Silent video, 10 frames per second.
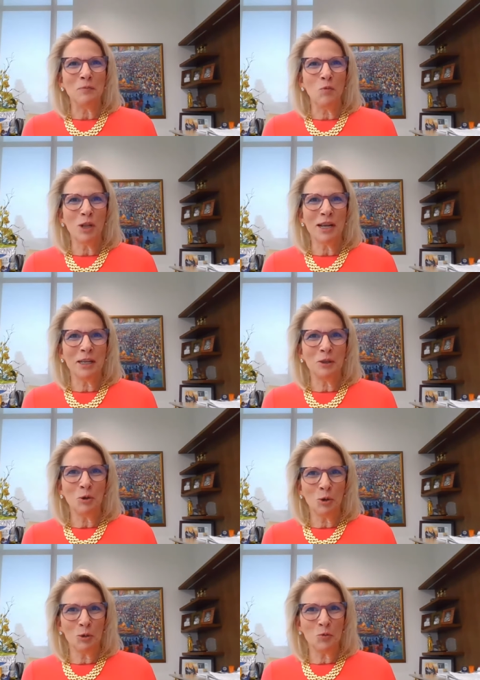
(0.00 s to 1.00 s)
and what I
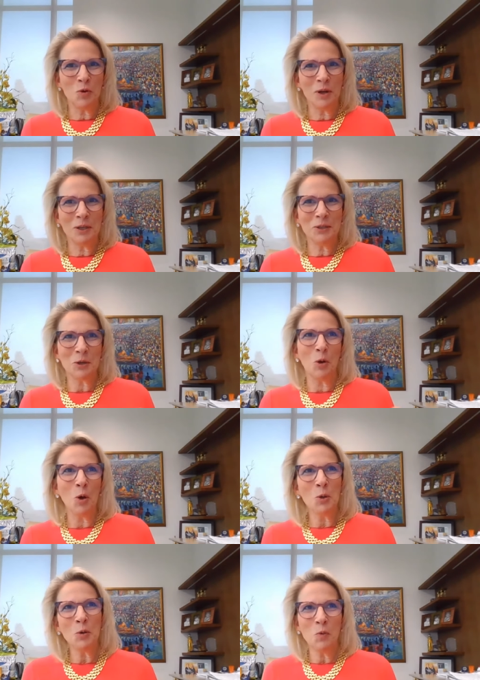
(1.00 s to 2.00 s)
learned was
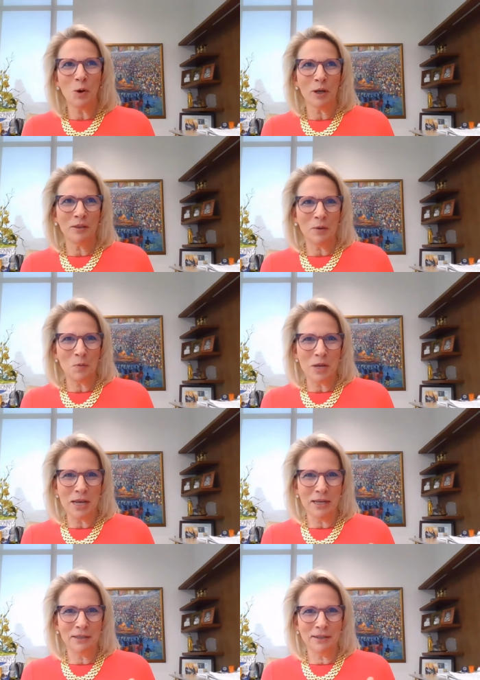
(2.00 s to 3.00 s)
all the work that we
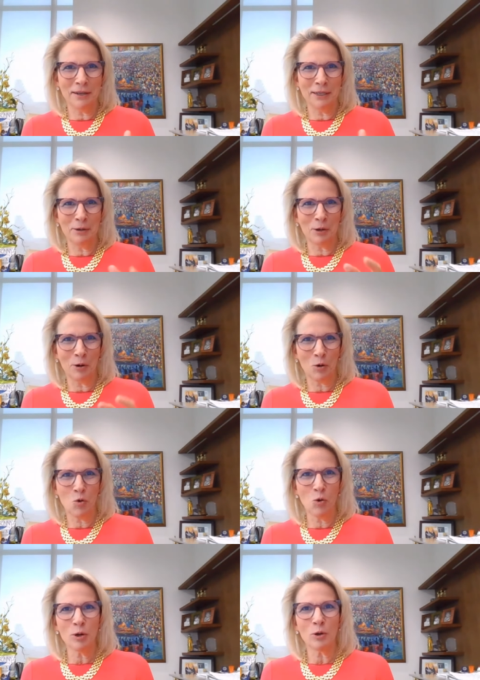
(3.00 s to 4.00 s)
had done on our
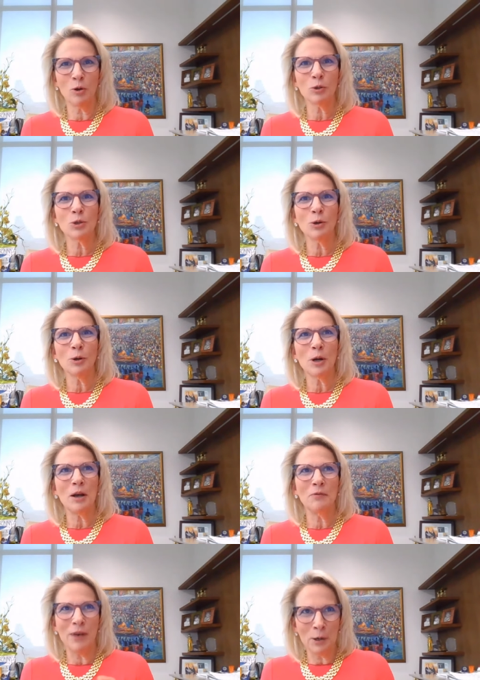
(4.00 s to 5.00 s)
core culture
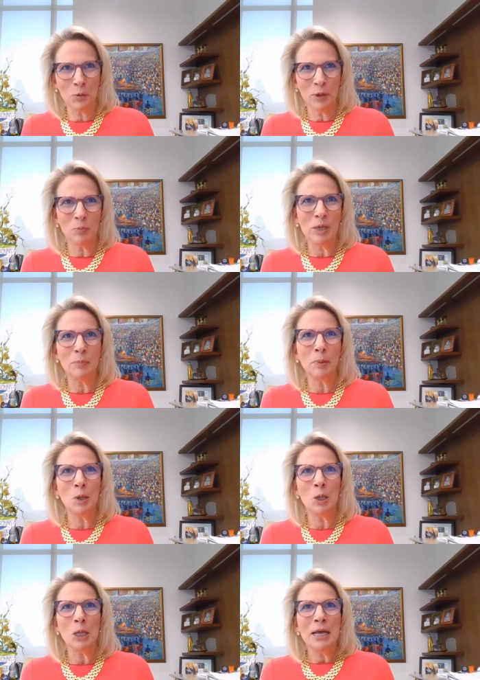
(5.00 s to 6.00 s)
of valuing
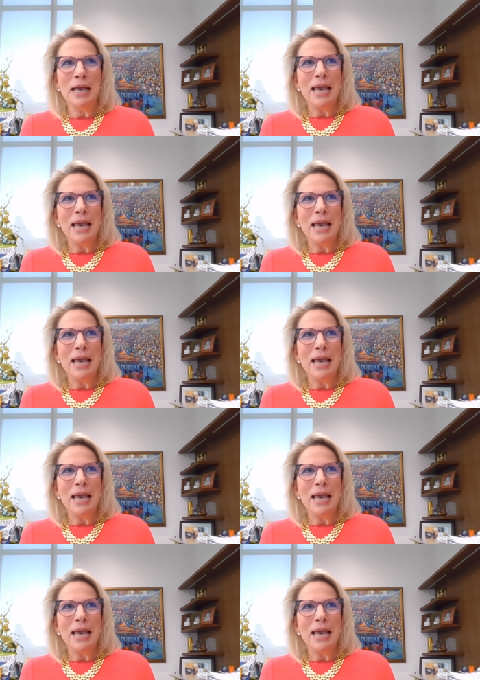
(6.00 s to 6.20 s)
people